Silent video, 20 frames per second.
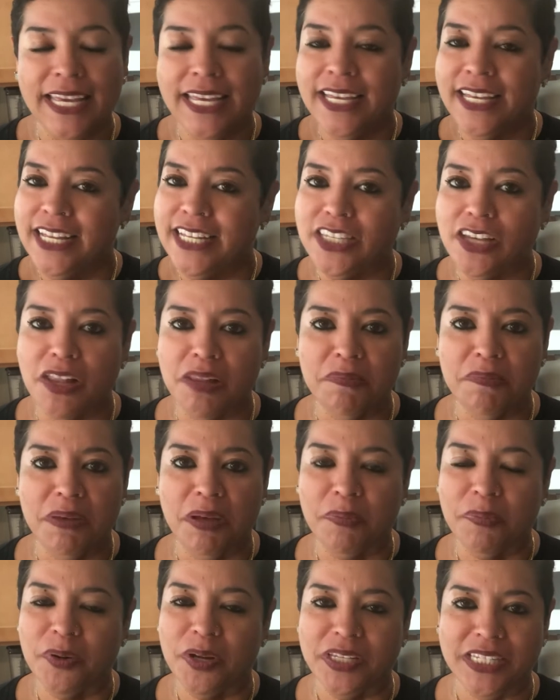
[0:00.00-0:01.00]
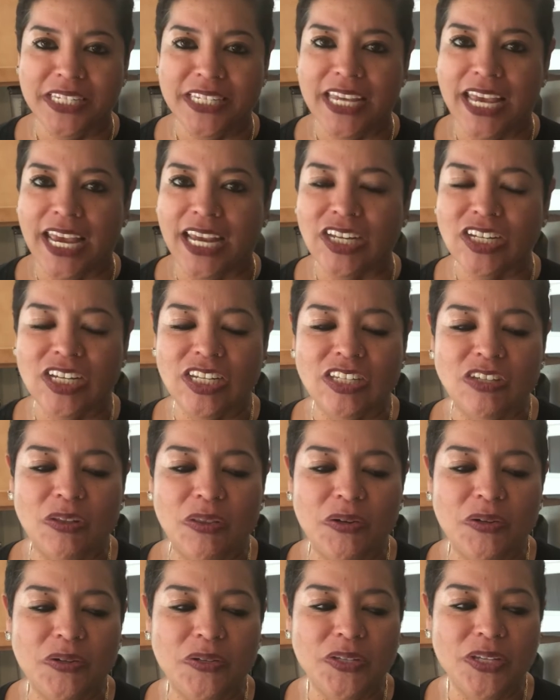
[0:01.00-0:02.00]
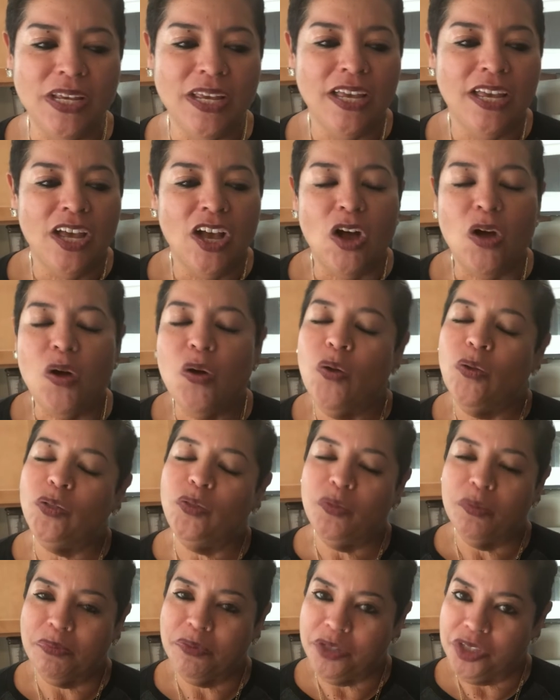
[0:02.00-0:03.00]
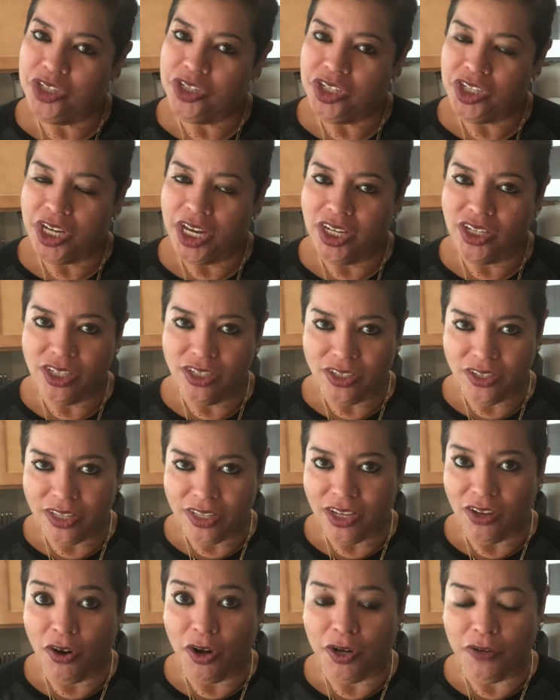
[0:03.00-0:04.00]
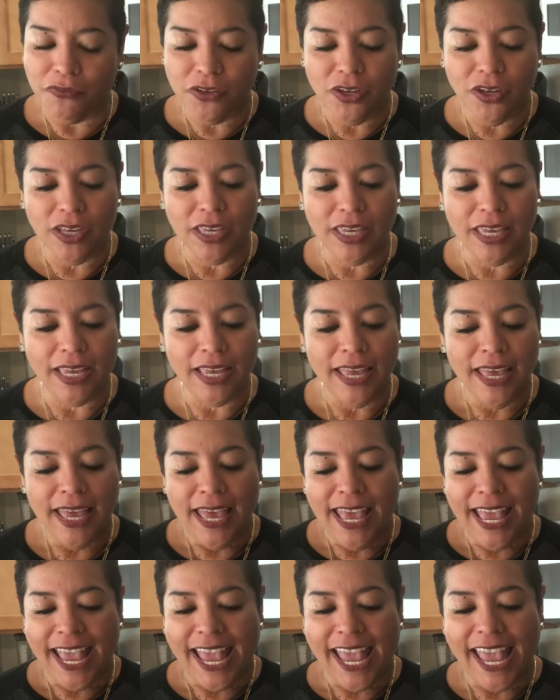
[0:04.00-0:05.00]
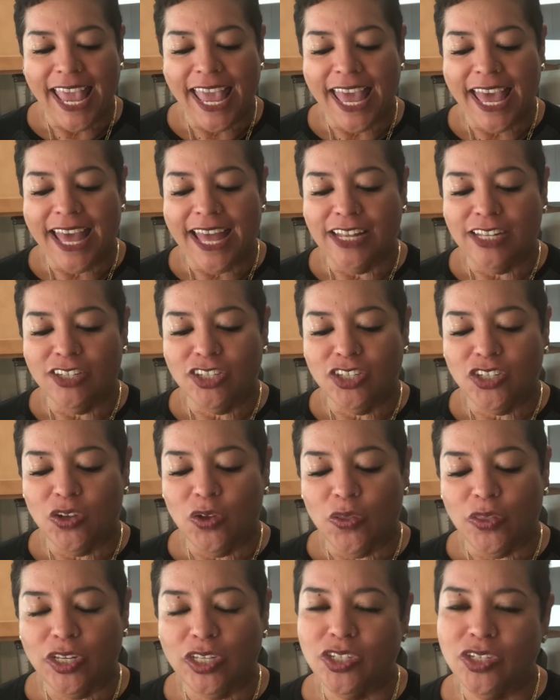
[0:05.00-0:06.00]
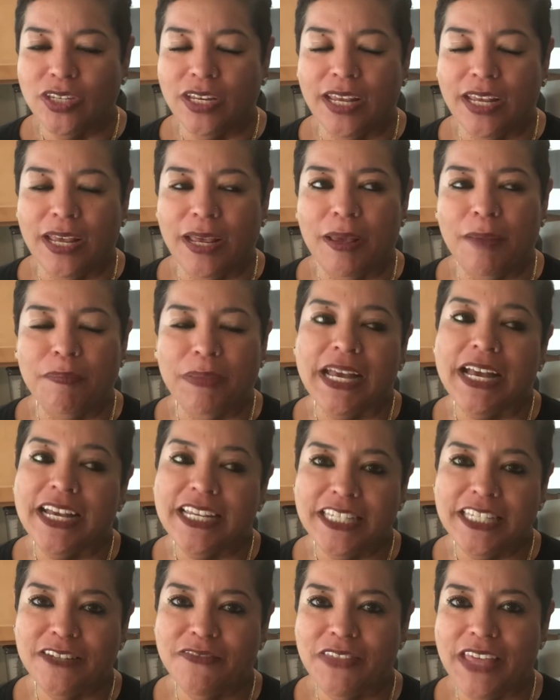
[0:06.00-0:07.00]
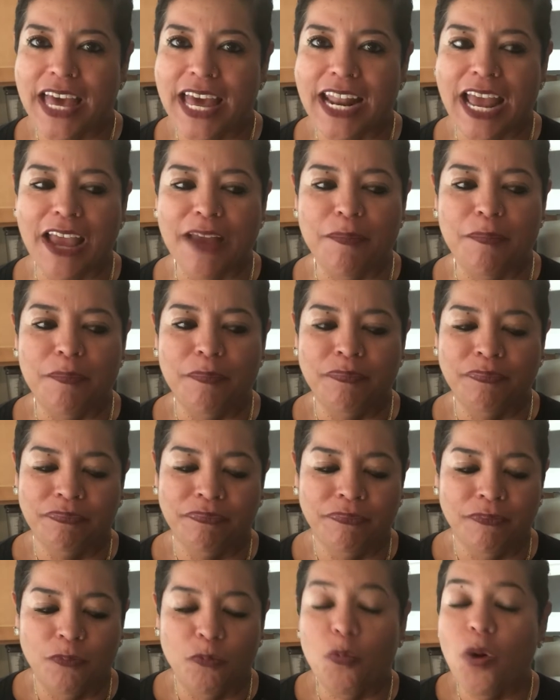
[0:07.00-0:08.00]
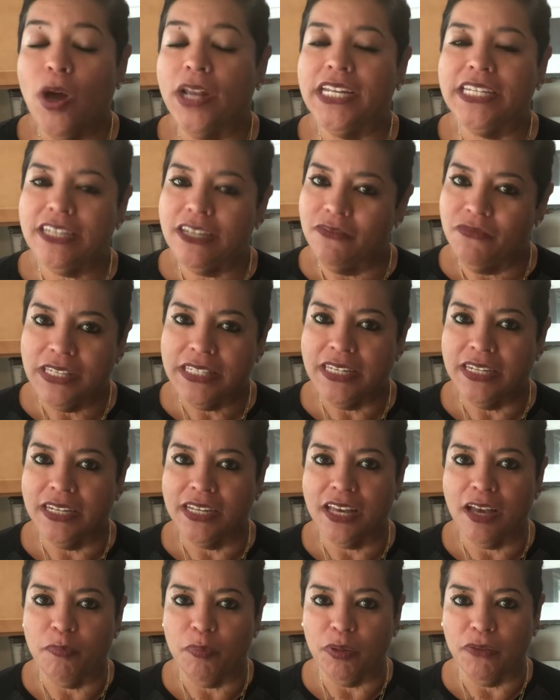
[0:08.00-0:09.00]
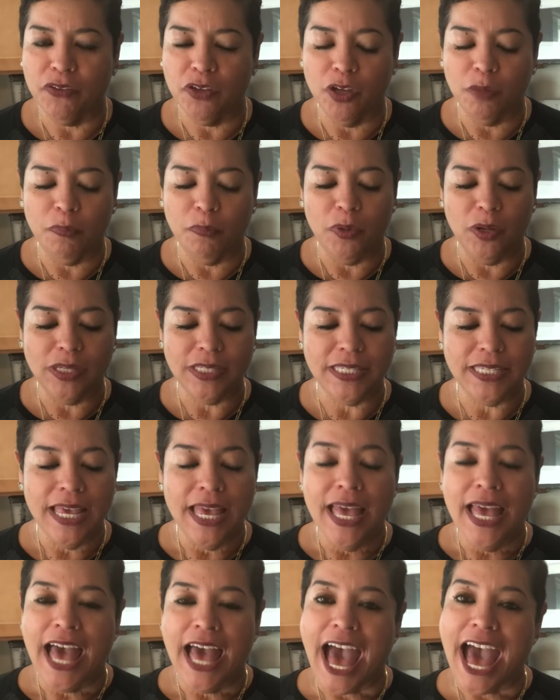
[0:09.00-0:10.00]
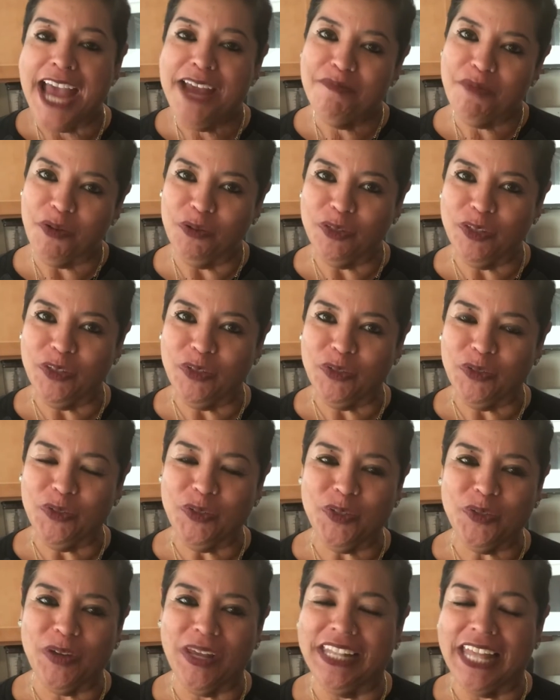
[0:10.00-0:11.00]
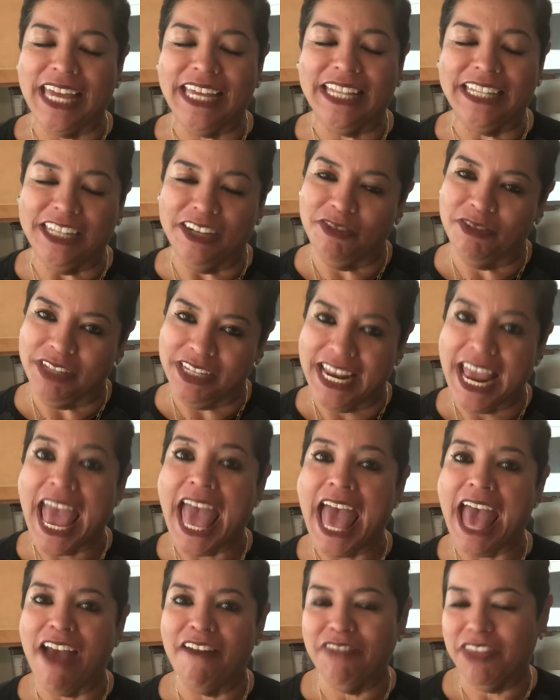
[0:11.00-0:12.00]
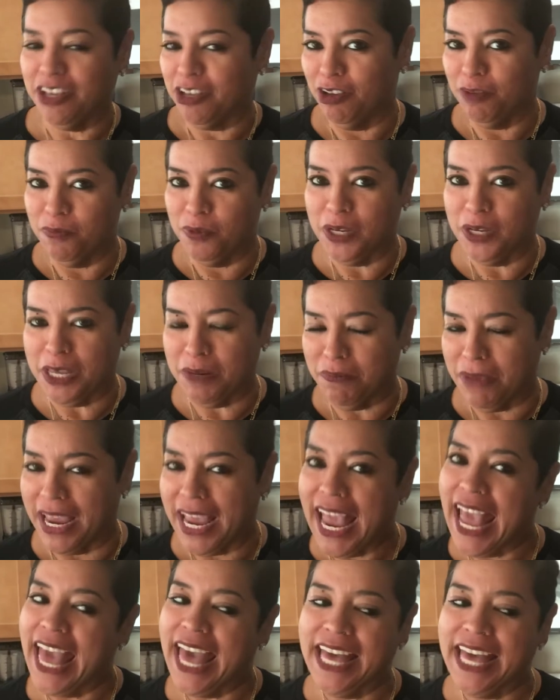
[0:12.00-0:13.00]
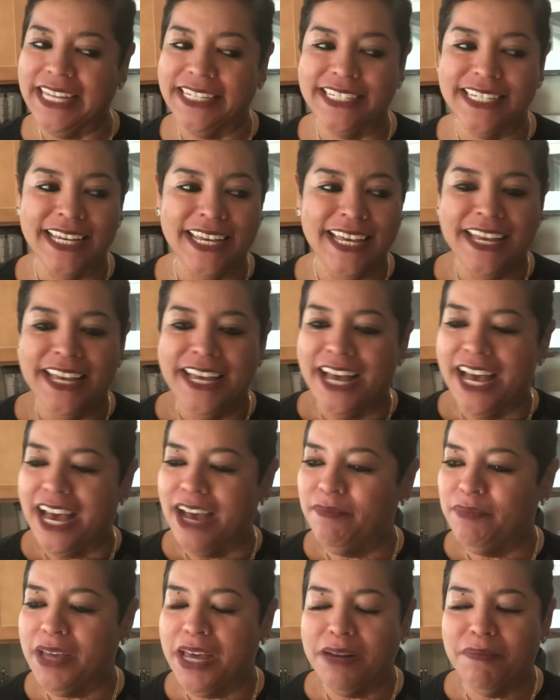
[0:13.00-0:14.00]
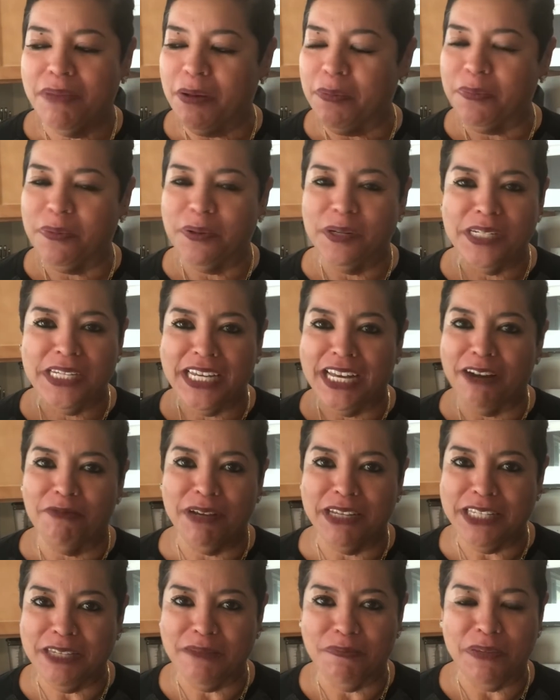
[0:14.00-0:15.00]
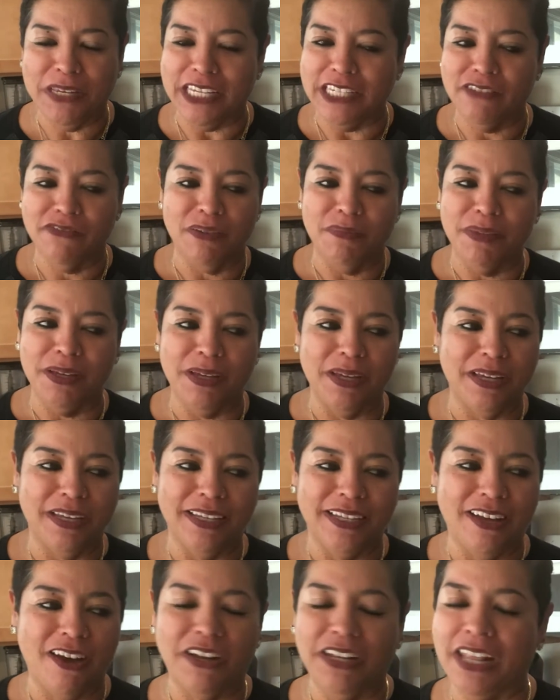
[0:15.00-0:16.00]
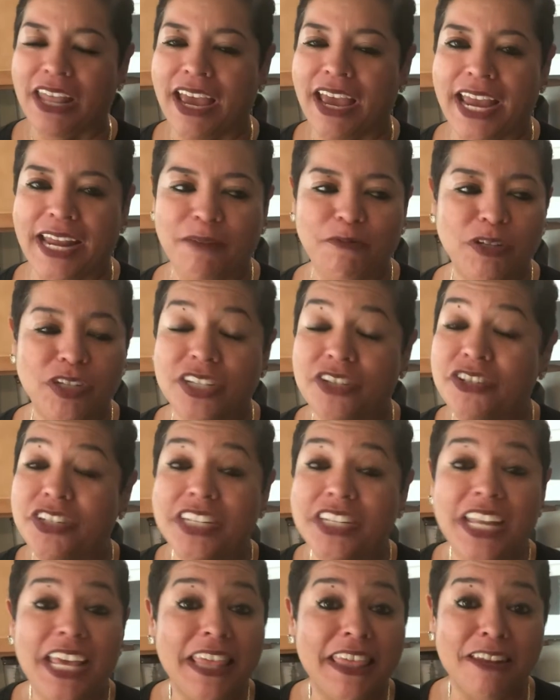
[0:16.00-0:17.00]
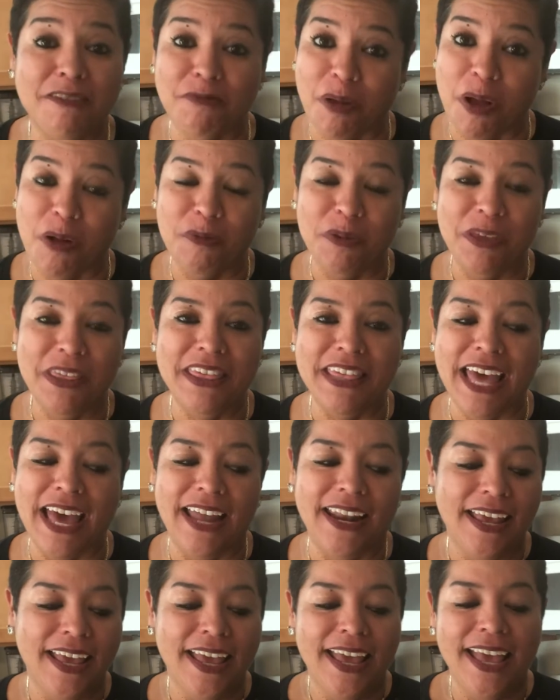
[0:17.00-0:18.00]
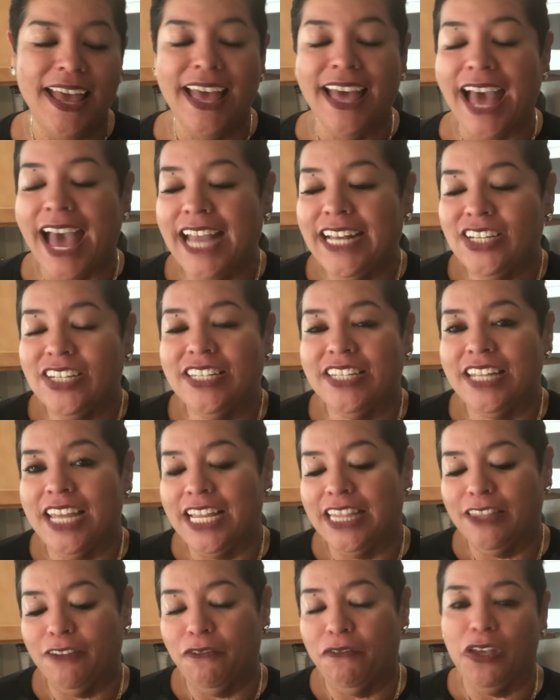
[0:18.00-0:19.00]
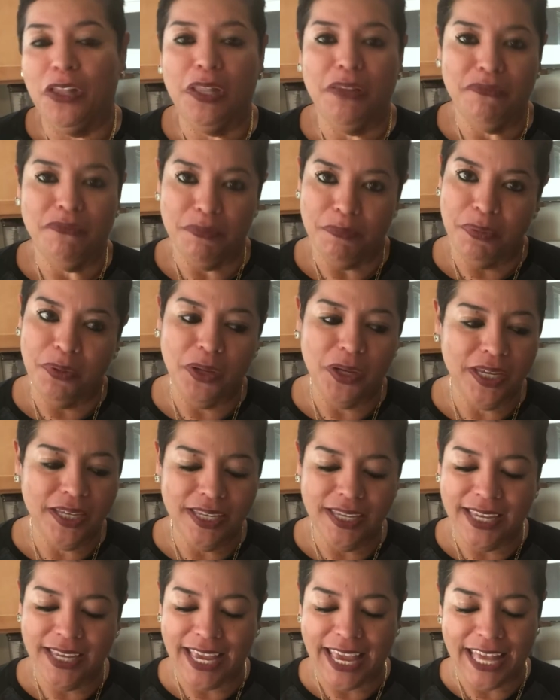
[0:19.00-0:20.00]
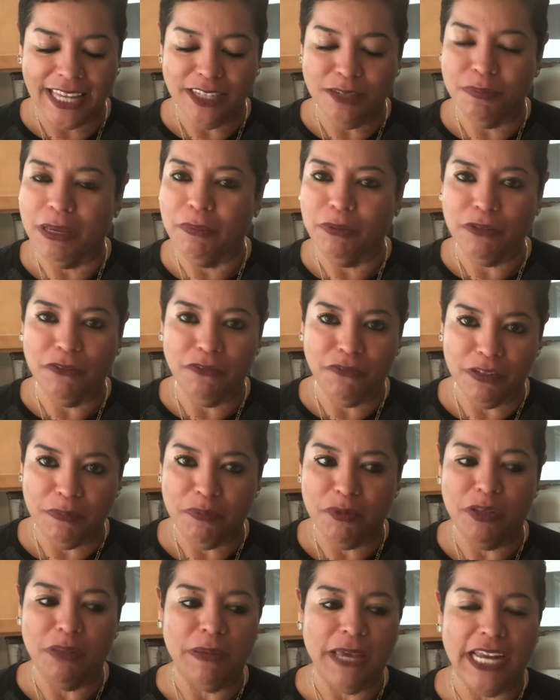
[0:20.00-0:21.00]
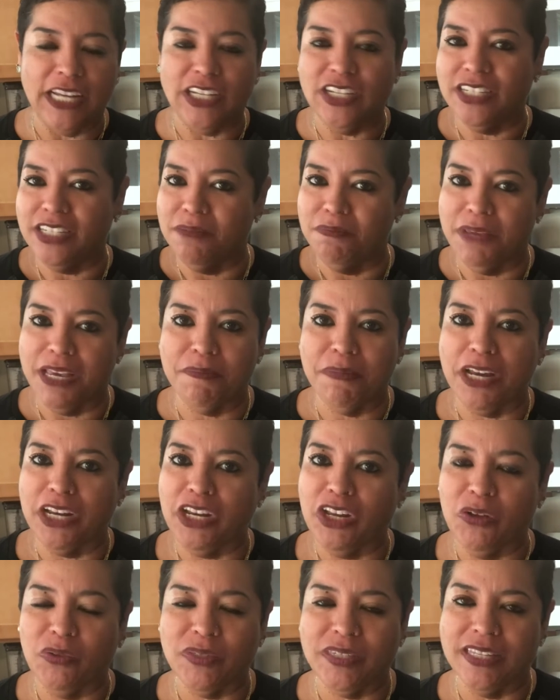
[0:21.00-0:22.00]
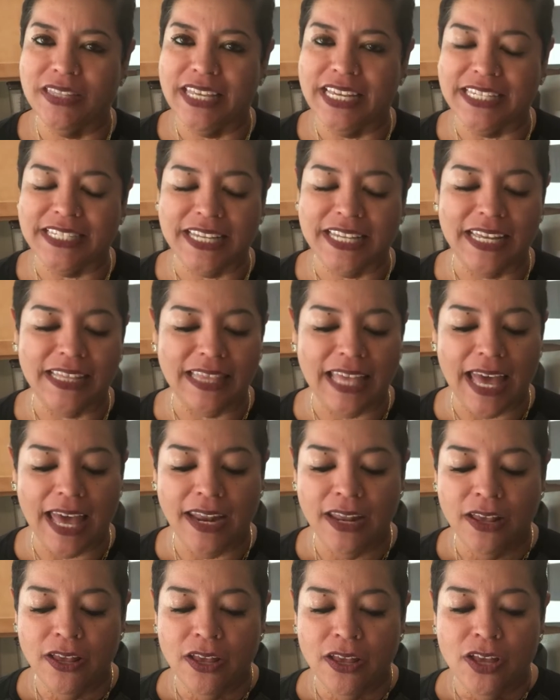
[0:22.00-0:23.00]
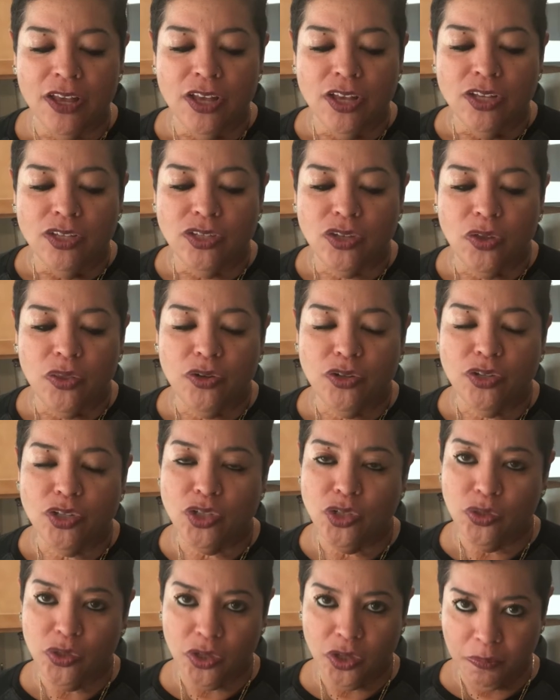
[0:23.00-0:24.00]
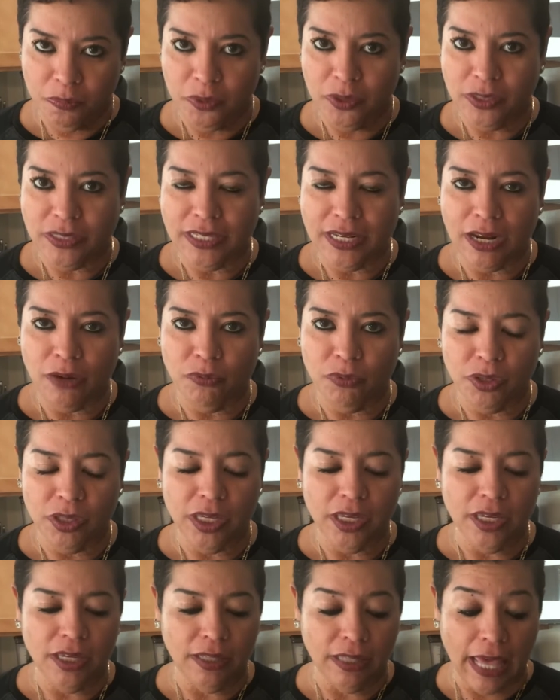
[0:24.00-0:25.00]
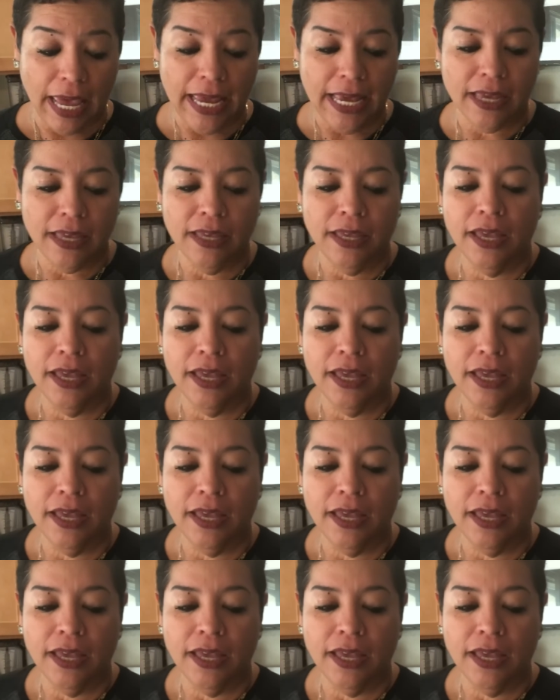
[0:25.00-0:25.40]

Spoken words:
It's all about presentation. So there's a whole new appreciation to the art of cooking. And so because of that, I wanted to invest in a couple of cookbooks. I'm old school, so I like literally to have the cookbook in my hand. I'm not about printing out recipes from online, which there's nothing wrong with that. I just like the feel of a book and to be able to flip through the pages and make my notes and things like that. So there's 2 cookbooks that I really like,